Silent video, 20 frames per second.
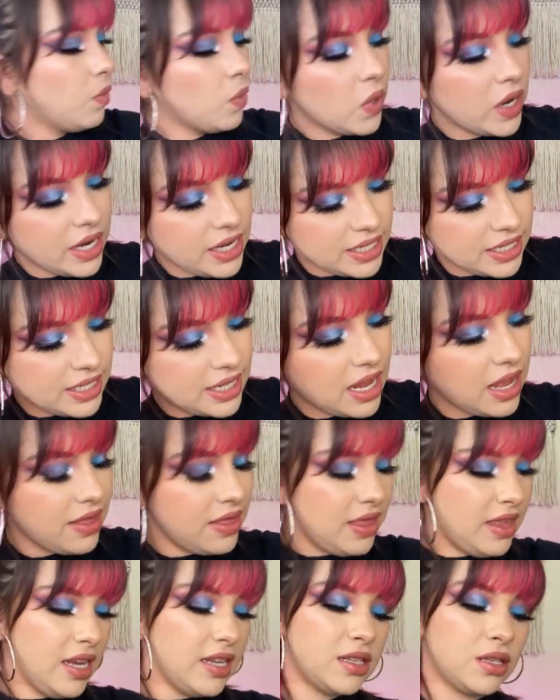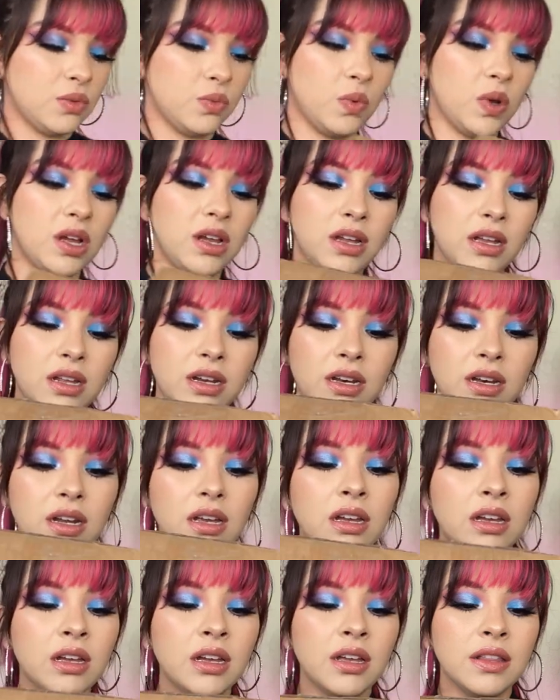What is this one?
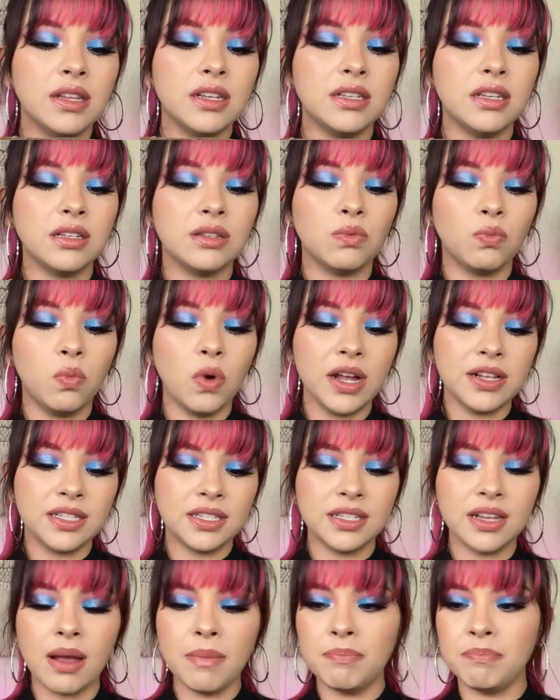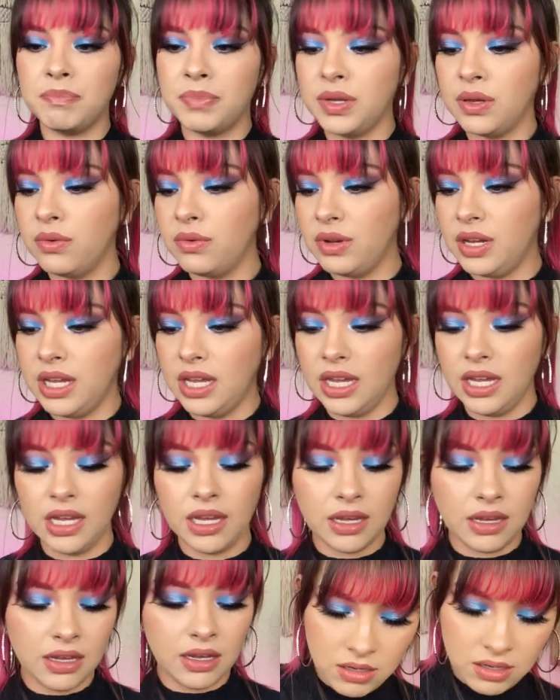This is What's Up Beauty.